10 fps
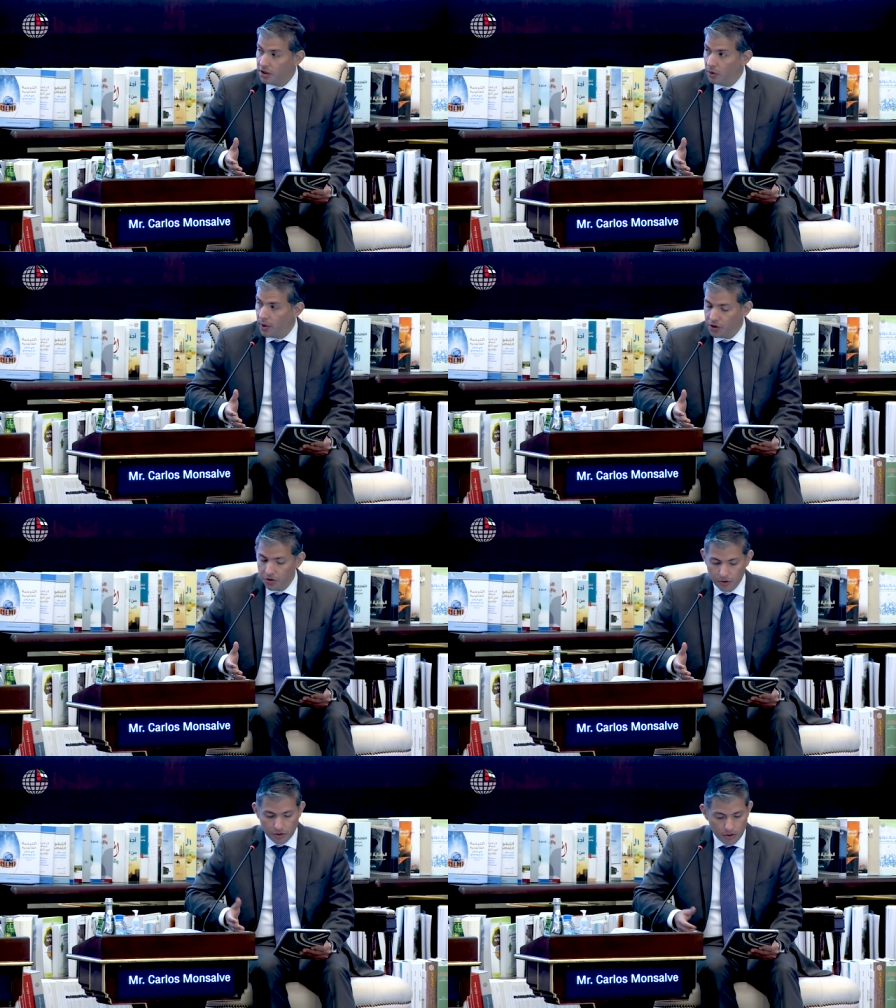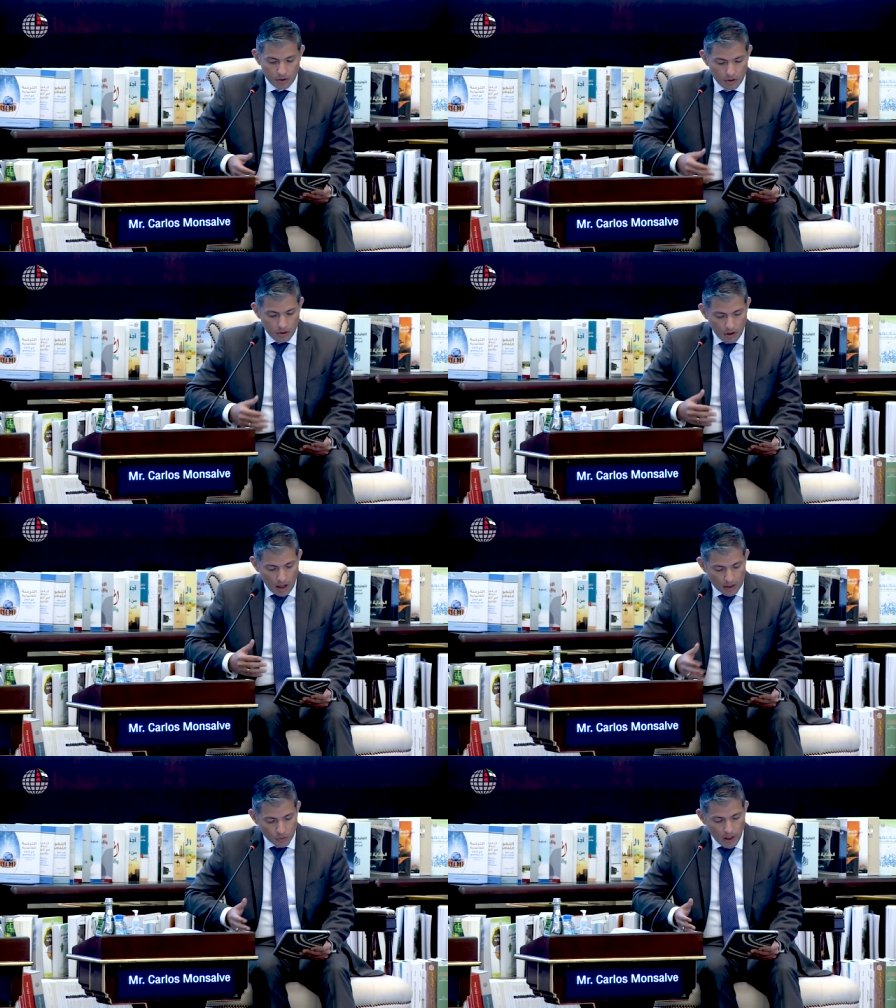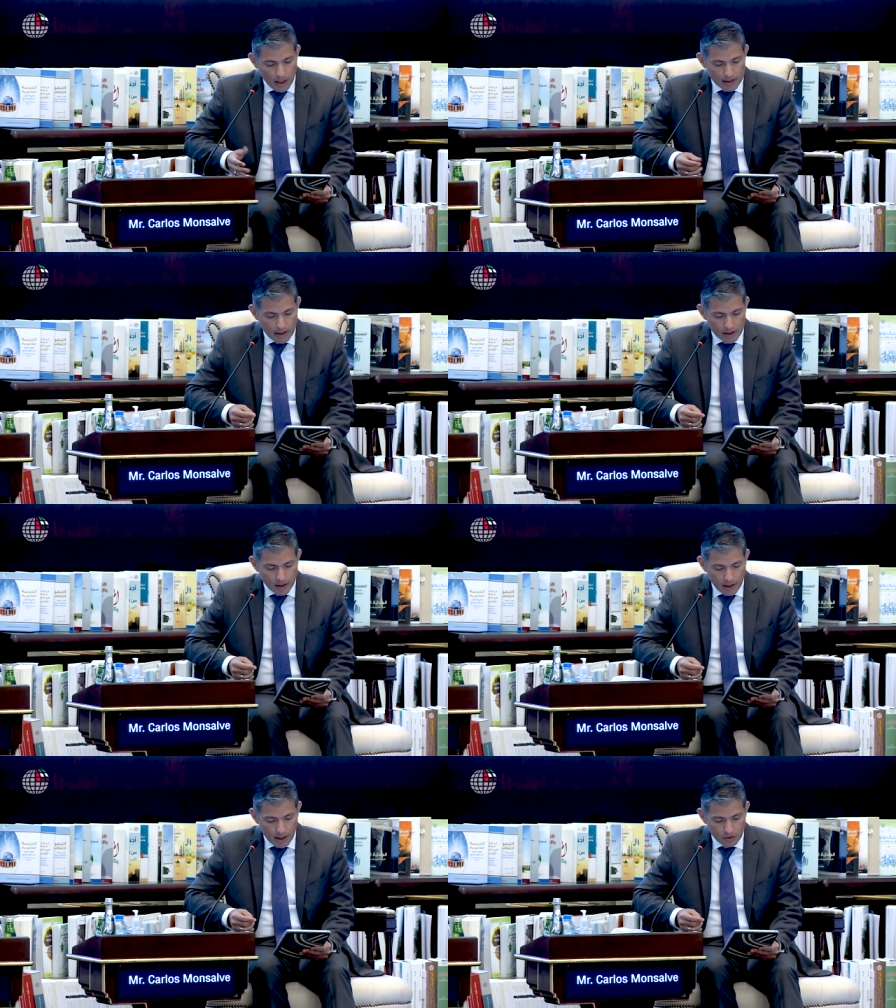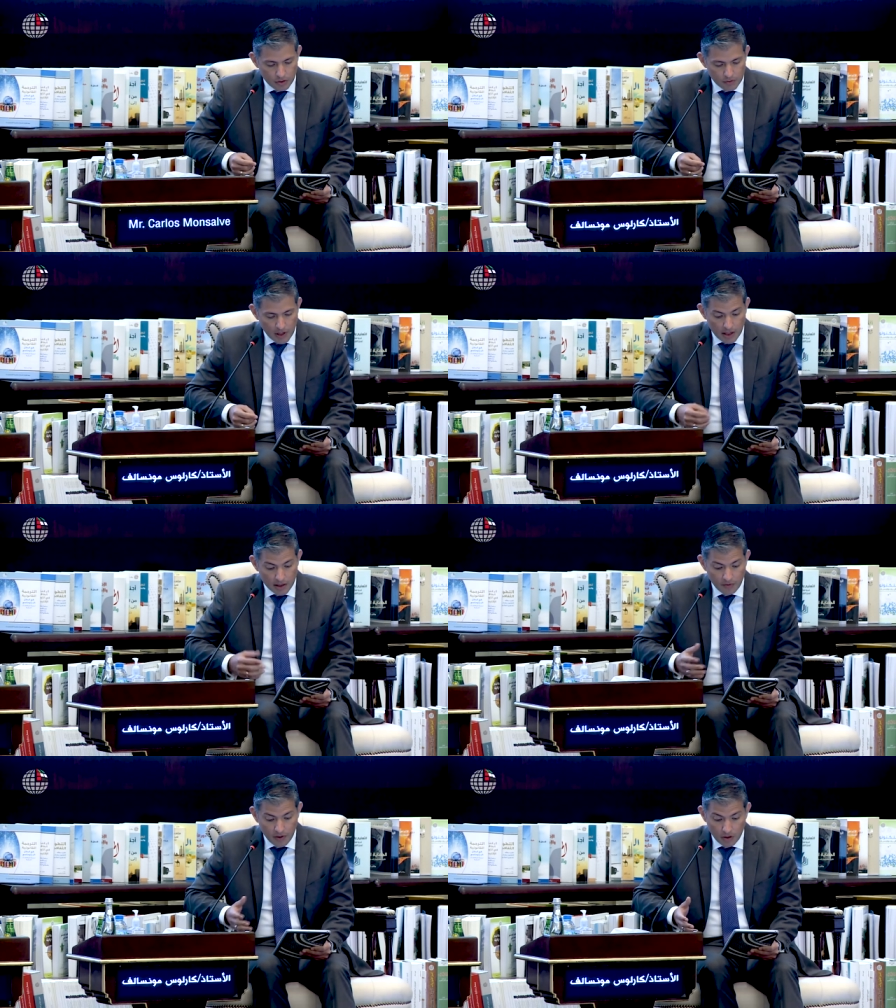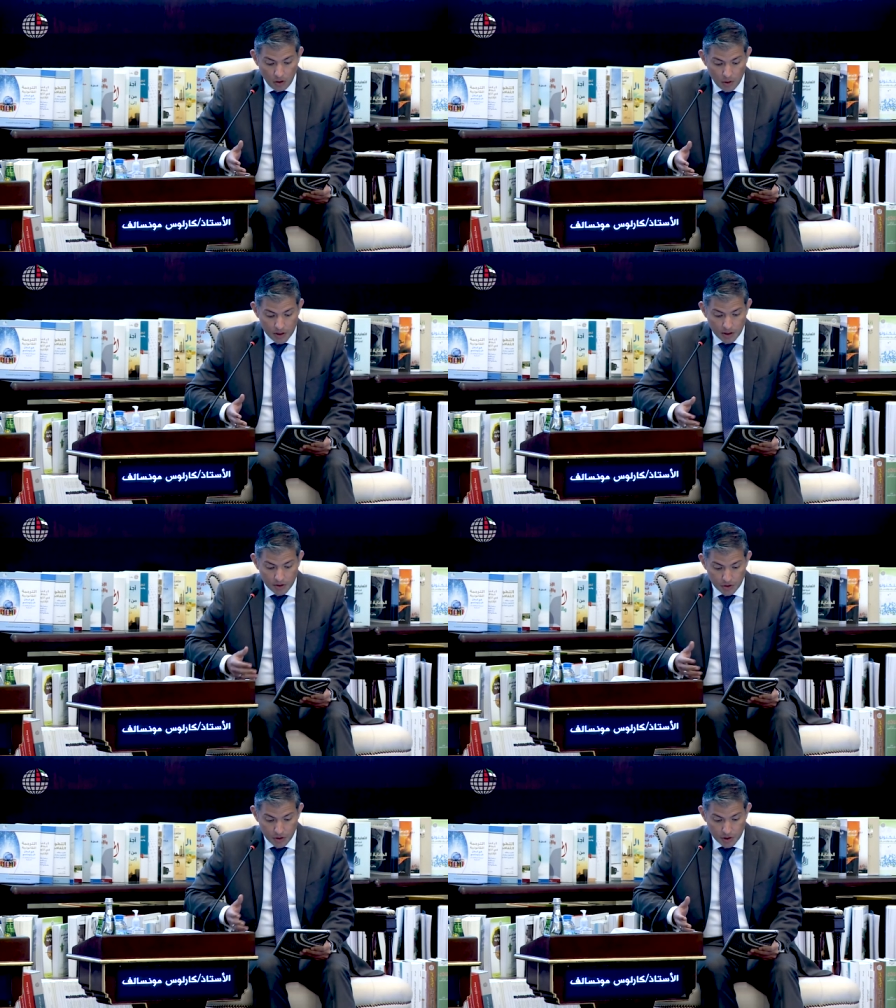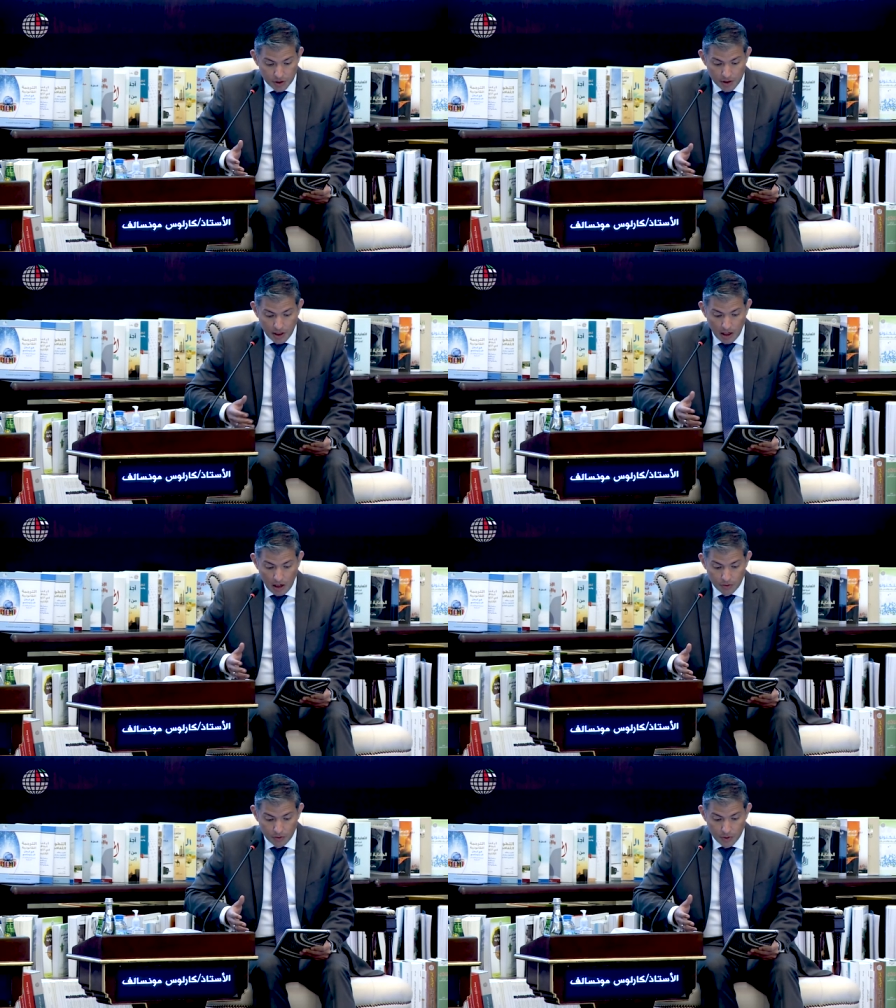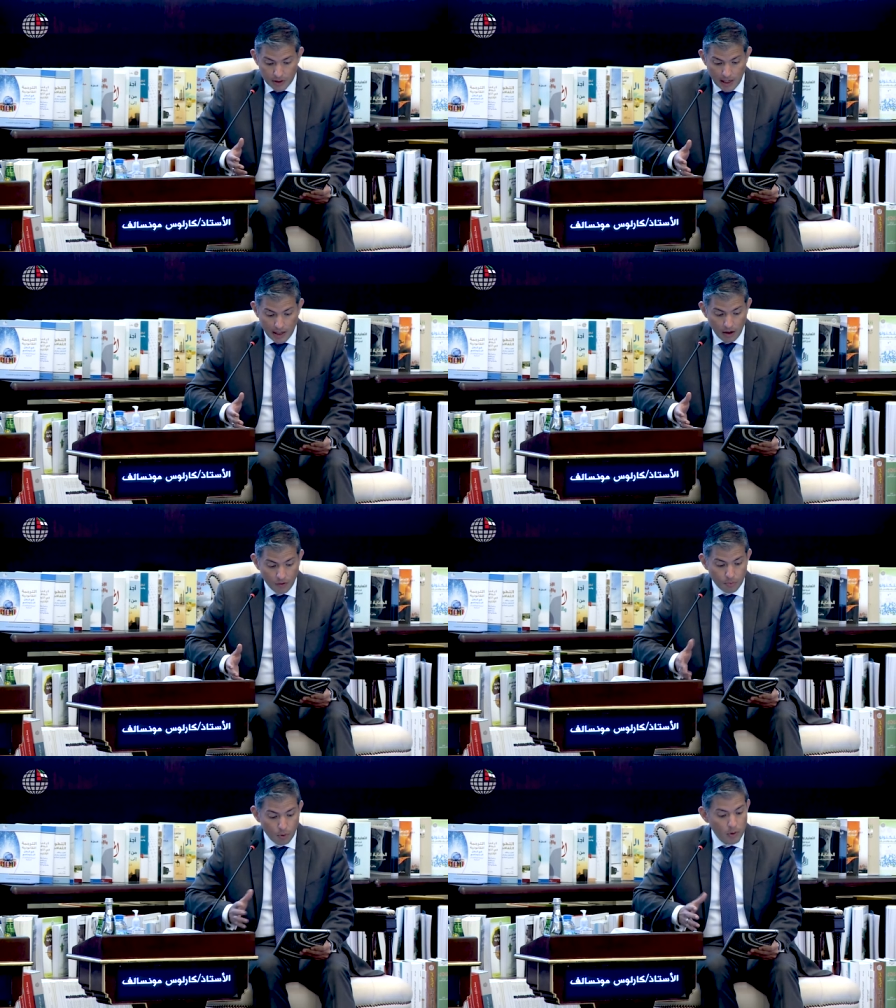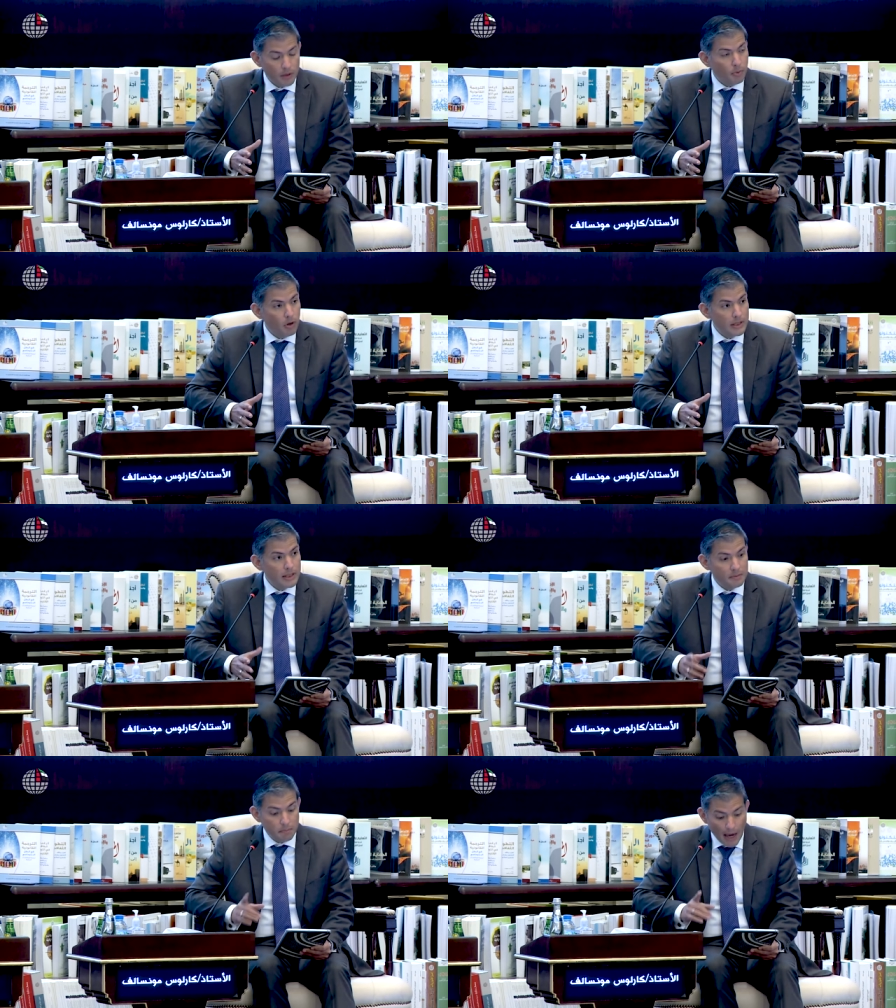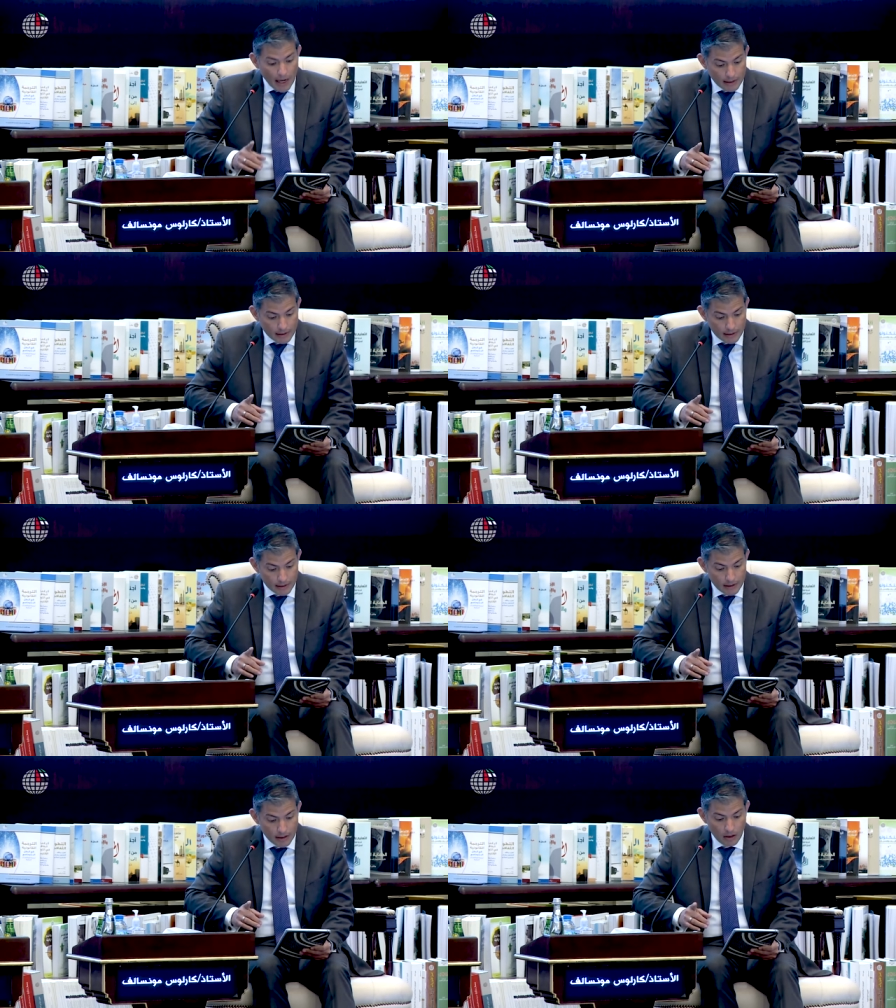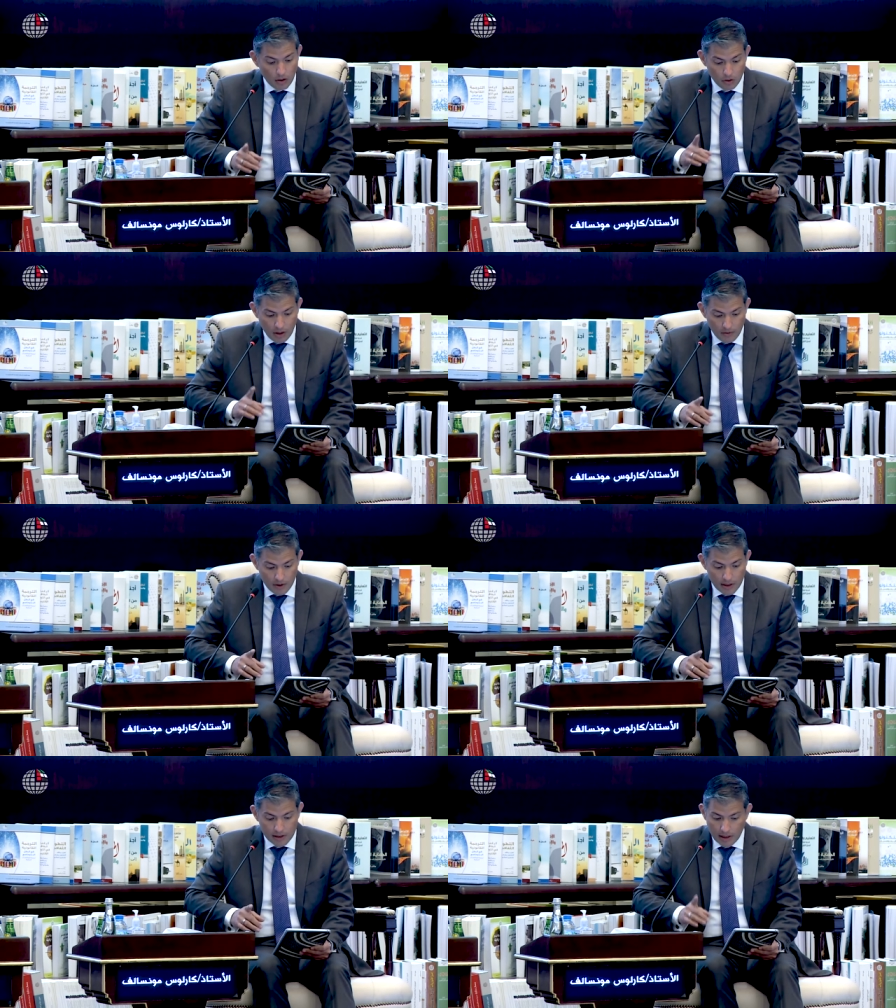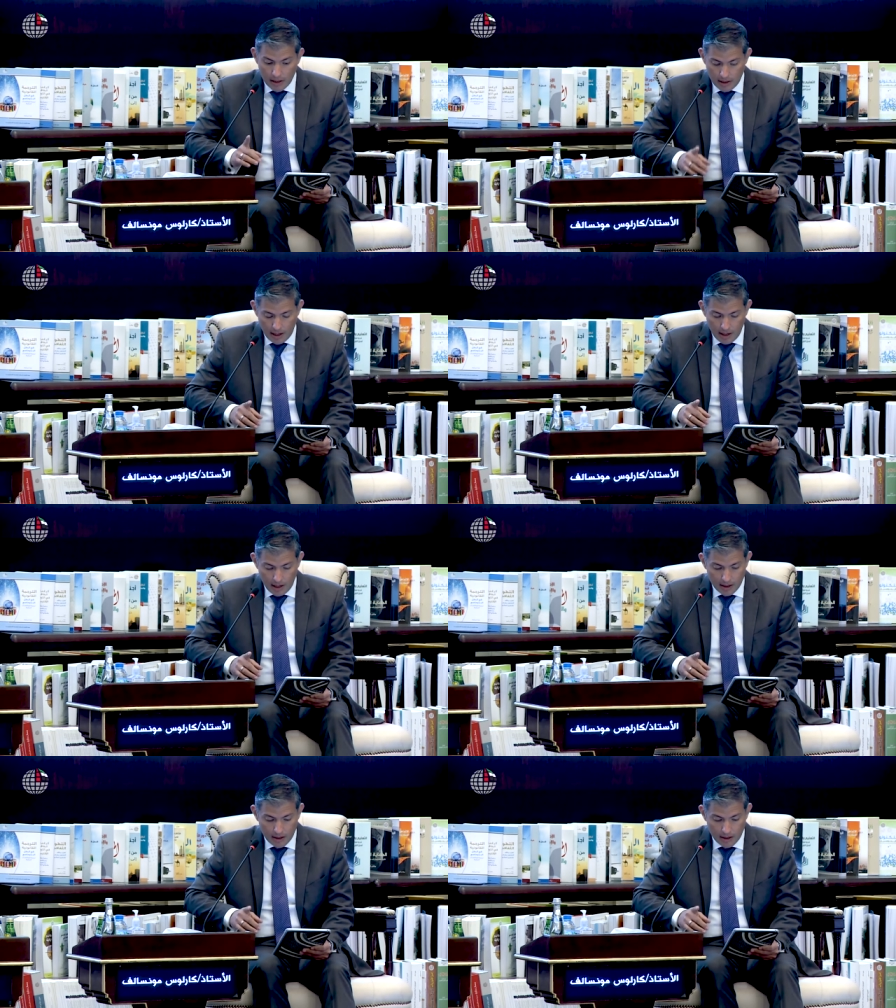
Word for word: innovations, as well as the generation of scientific knowledge and research that allow to design of public policies based on evidence and data